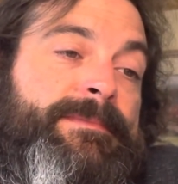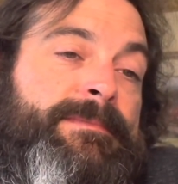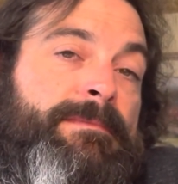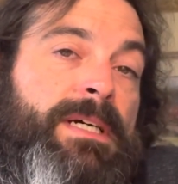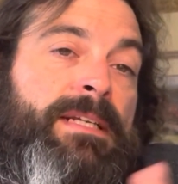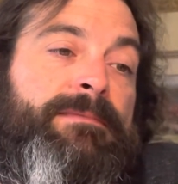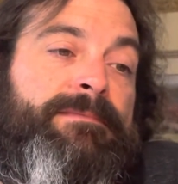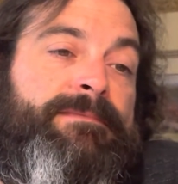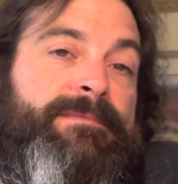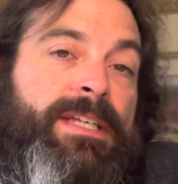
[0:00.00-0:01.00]
but,
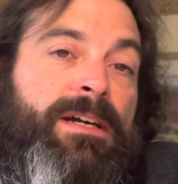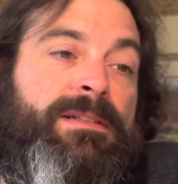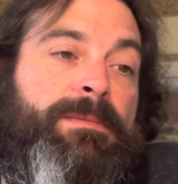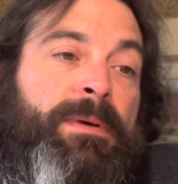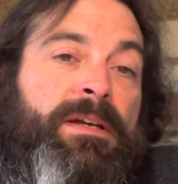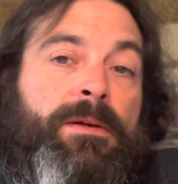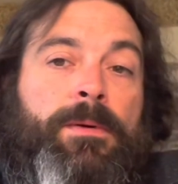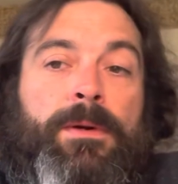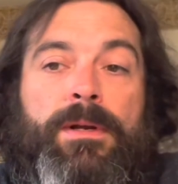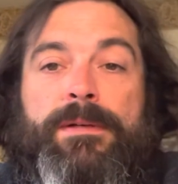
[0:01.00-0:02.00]
you know, it's a buck and a
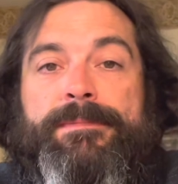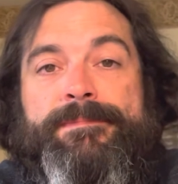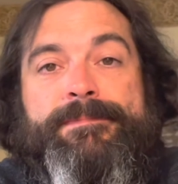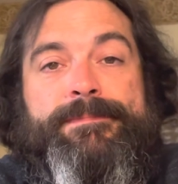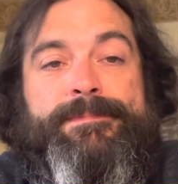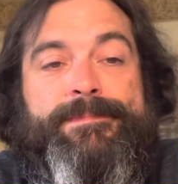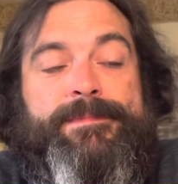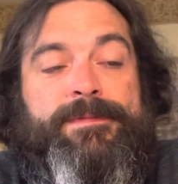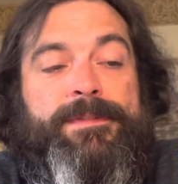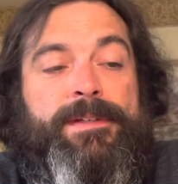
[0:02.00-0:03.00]
quarter
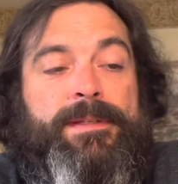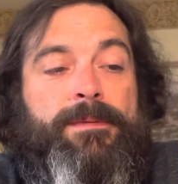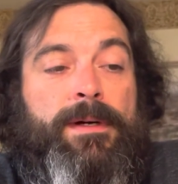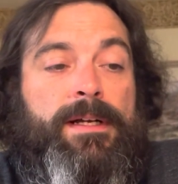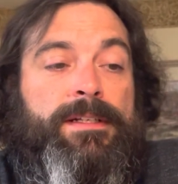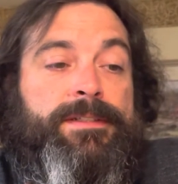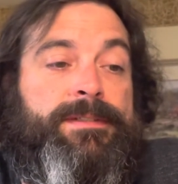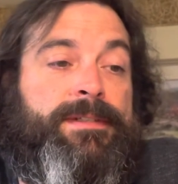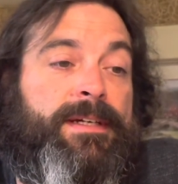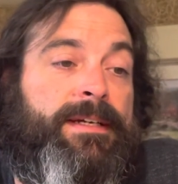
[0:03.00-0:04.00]
for the
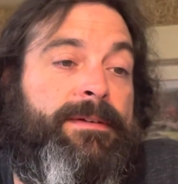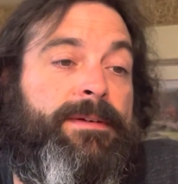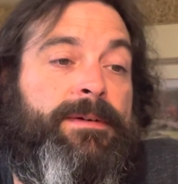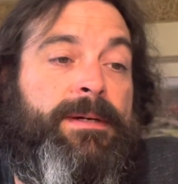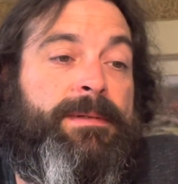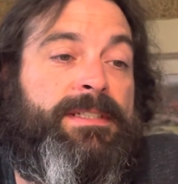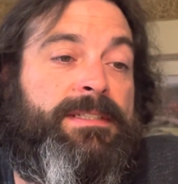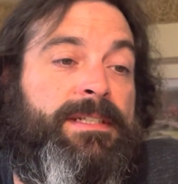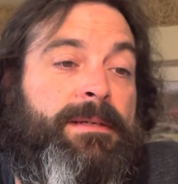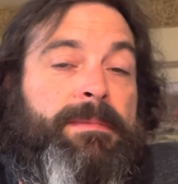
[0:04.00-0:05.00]
wash. I don't know how much
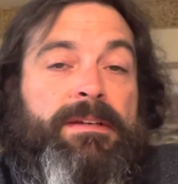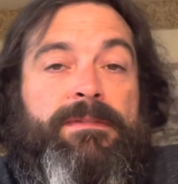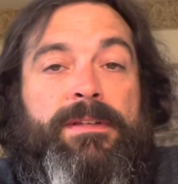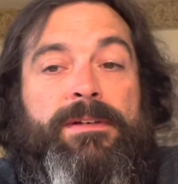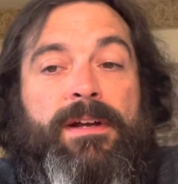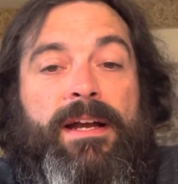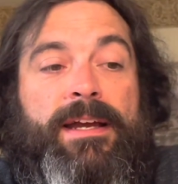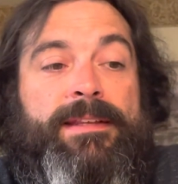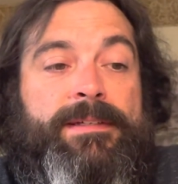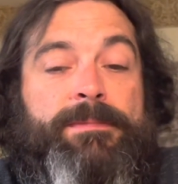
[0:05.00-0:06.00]
it's going to be for the
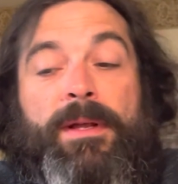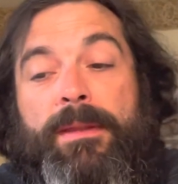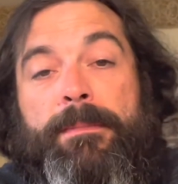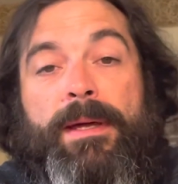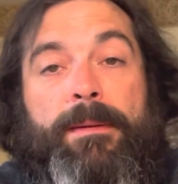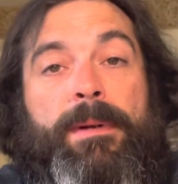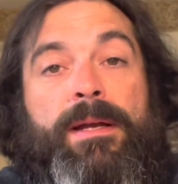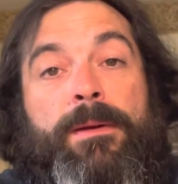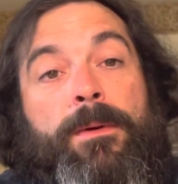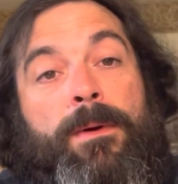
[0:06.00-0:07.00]
dry. I think probably about a
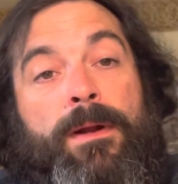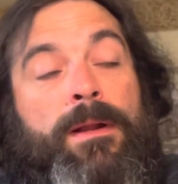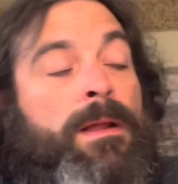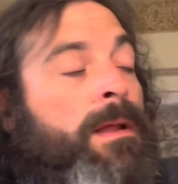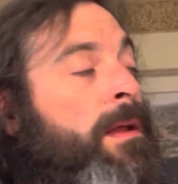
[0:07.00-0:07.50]
buck and a quarter.